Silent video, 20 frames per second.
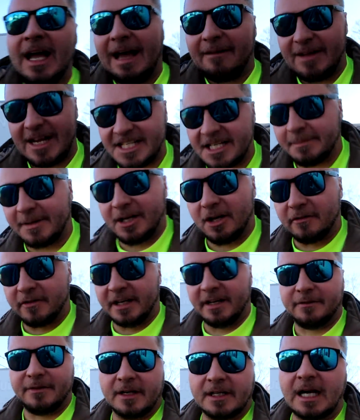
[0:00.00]
I've actually been over
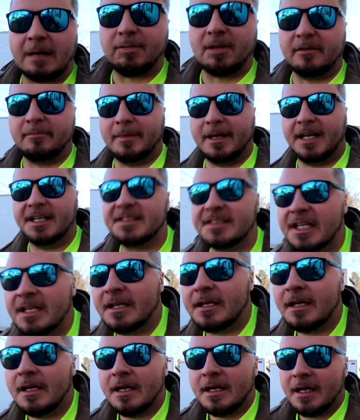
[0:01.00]
here for a couple of minutes.
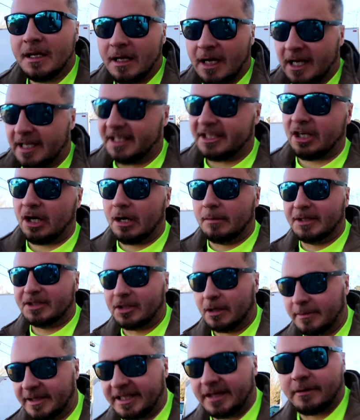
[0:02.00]
He called me,
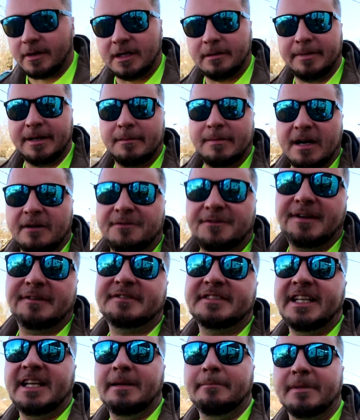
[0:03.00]
told me they were going to be about
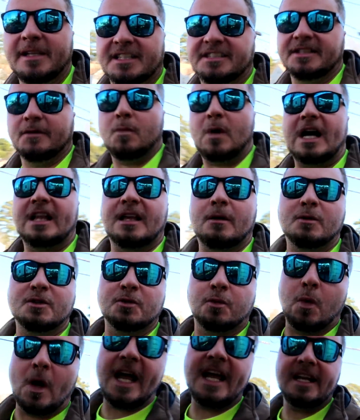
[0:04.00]
15 minutes, and while I
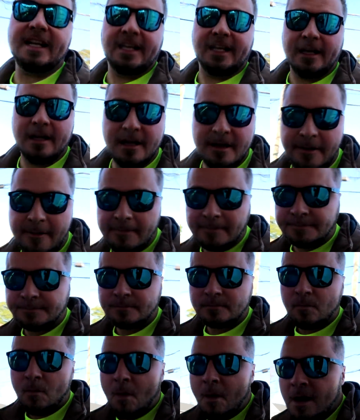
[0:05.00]
was waiting,
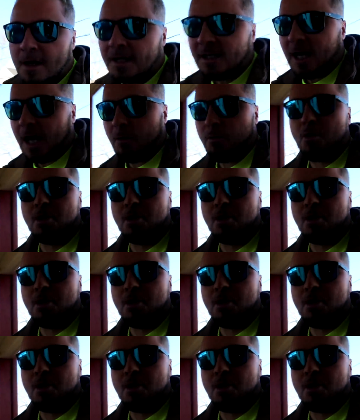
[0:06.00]
I